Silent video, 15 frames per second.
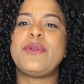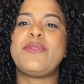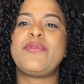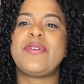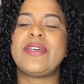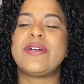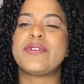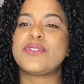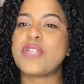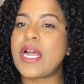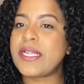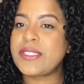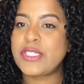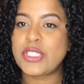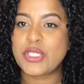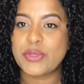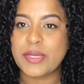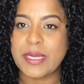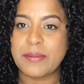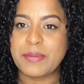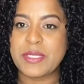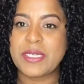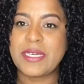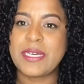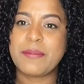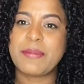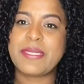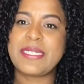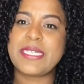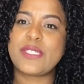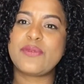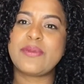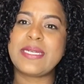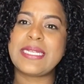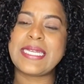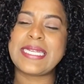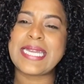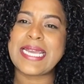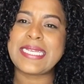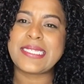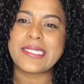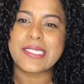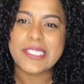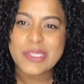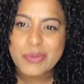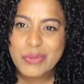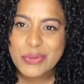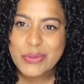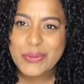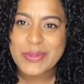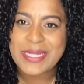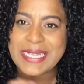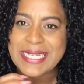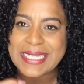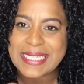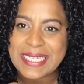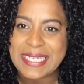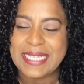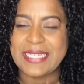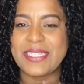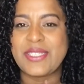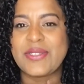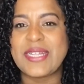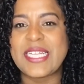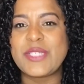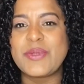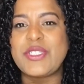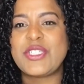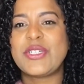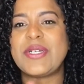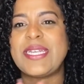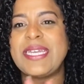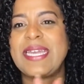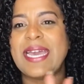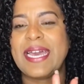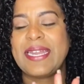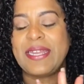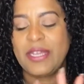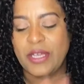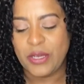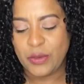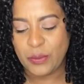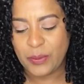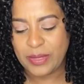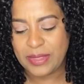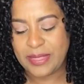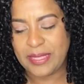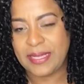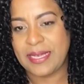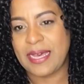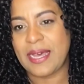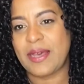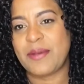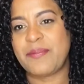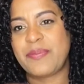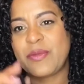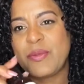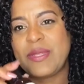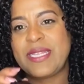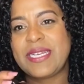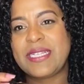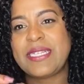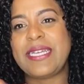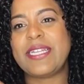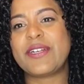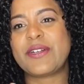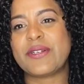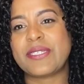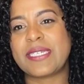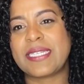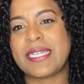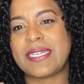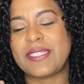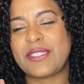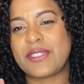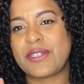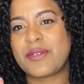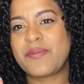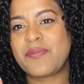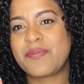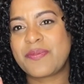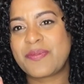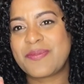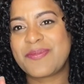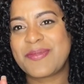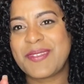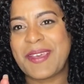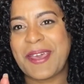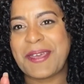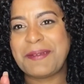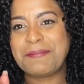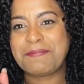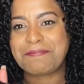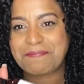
would feel not stripped, but just really nice and smooth and clean. So that's what you're going to get with the Clean Curls Cleanser. Okay.